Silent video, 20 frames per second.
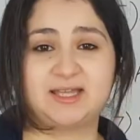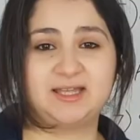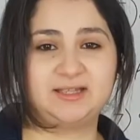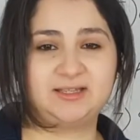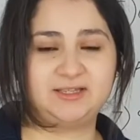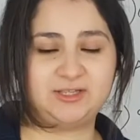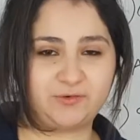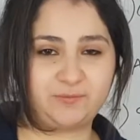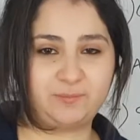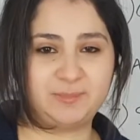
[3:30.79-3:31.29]

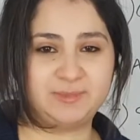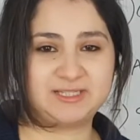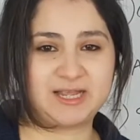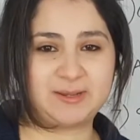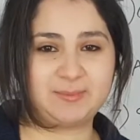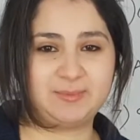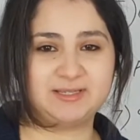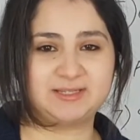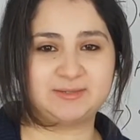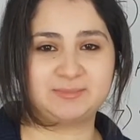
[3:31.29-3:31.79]
Your
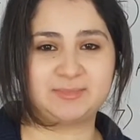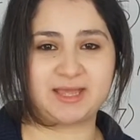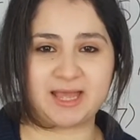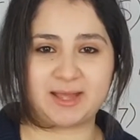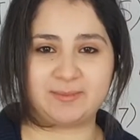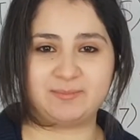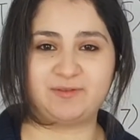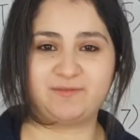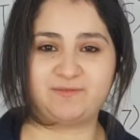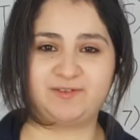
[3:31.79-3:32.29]
metabolism
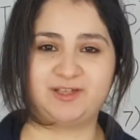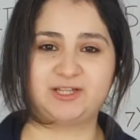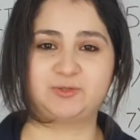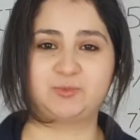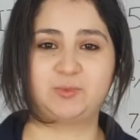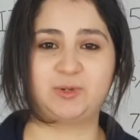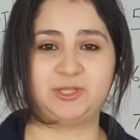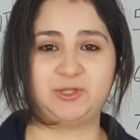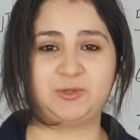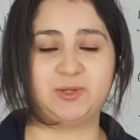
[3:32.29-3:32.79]
can be fixed
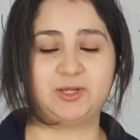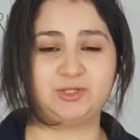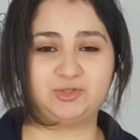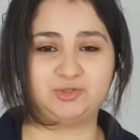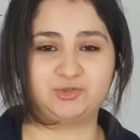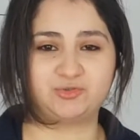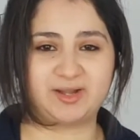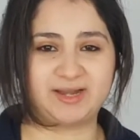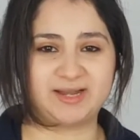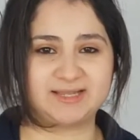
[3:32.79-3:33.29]
when you
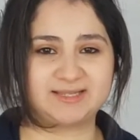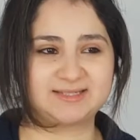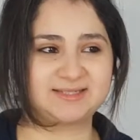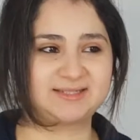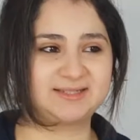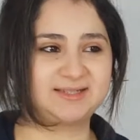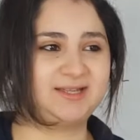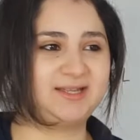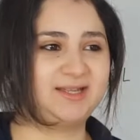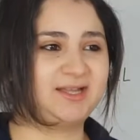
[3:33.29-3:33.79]

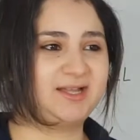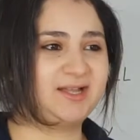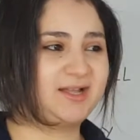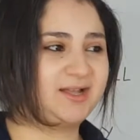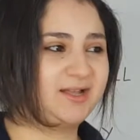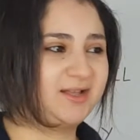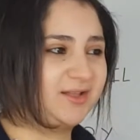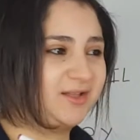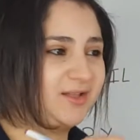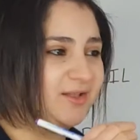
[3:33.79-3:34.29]
address
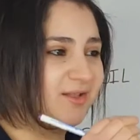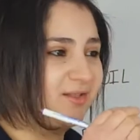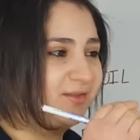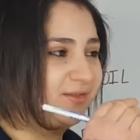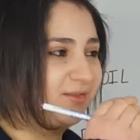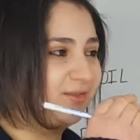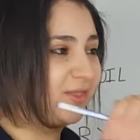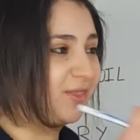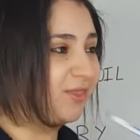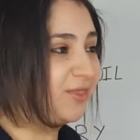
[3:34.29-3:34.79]

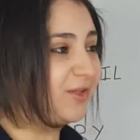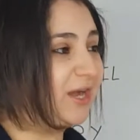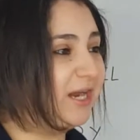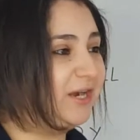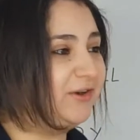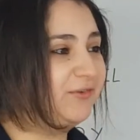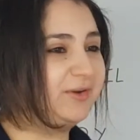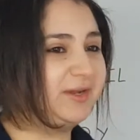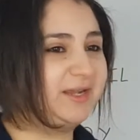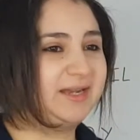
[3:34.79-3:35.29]
the
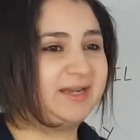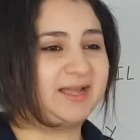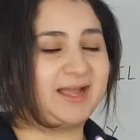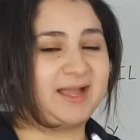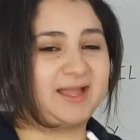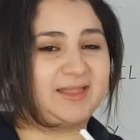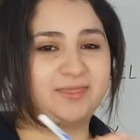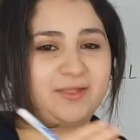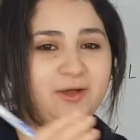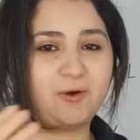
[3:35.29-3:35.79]
thyroid
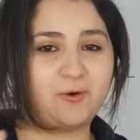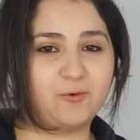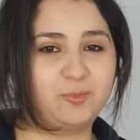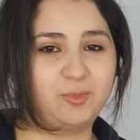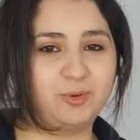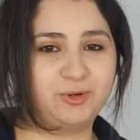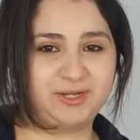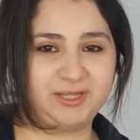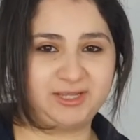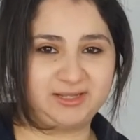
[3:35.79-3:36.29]
and the whole
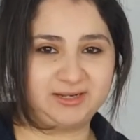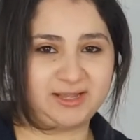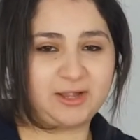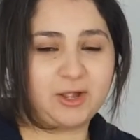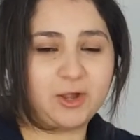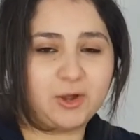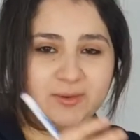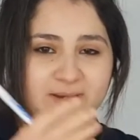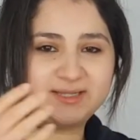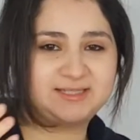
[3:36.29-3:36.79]
body, like
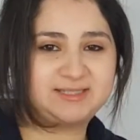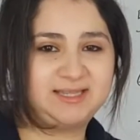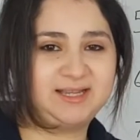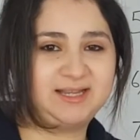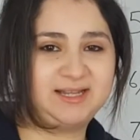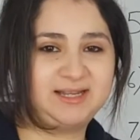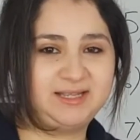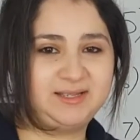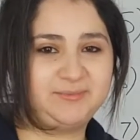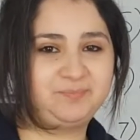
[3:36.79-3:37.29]

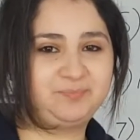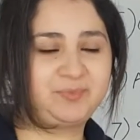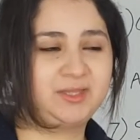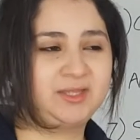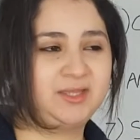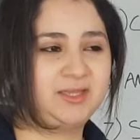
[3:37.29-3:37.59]
holistically.